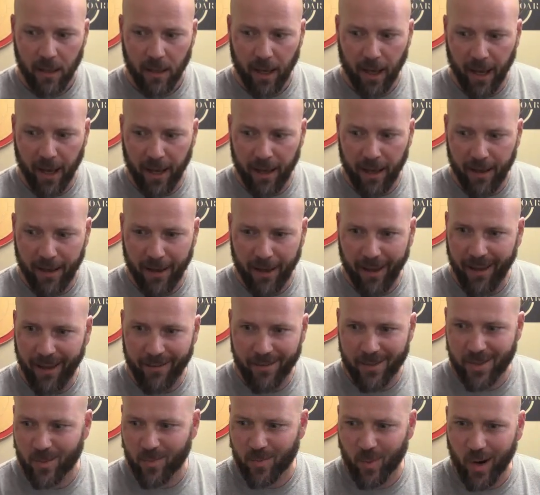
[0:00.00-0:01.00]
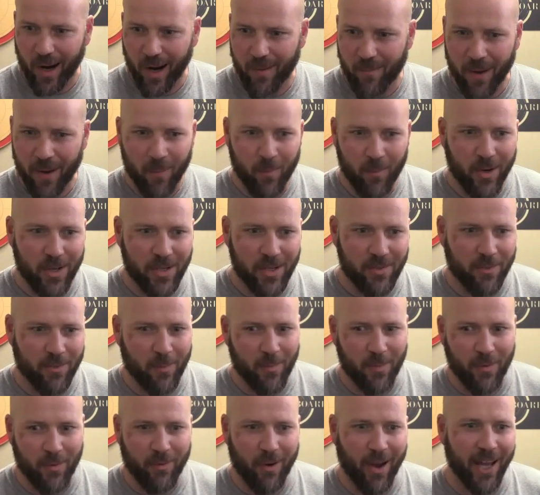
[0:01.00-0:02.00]
I had some great memories
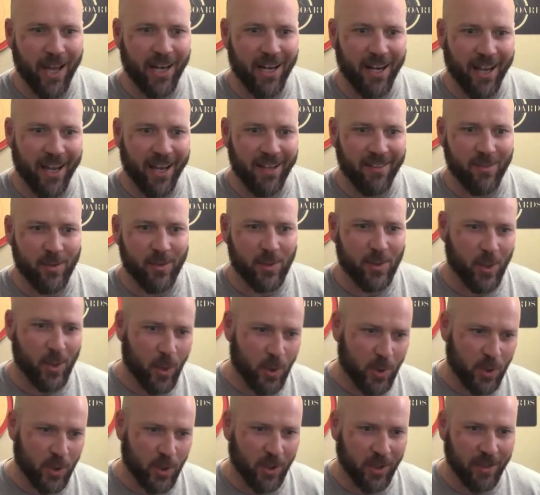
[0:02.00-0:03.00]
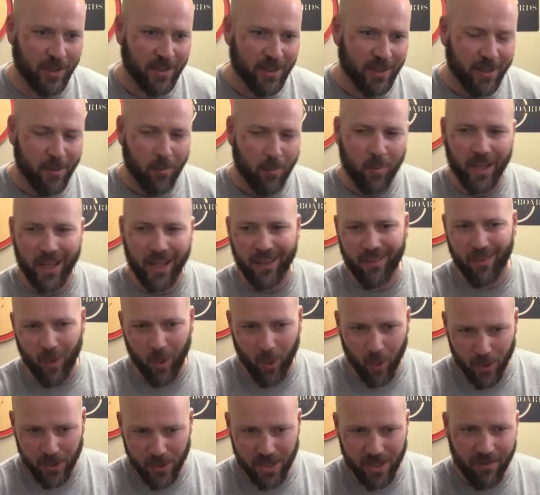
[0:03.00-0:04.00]
from the Friday night, the social, playing the
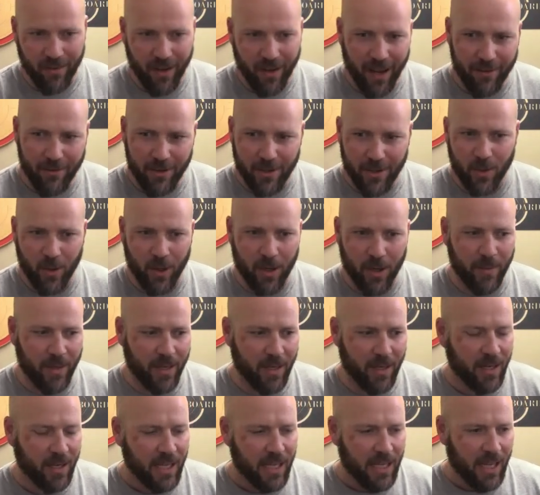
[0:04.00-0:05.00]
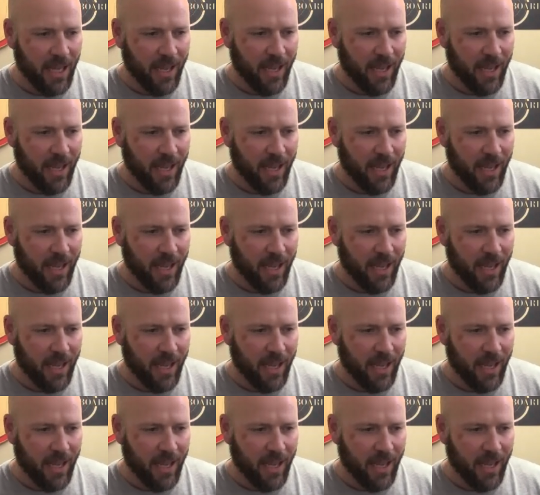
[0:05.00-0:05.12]
whole Survivor tournament.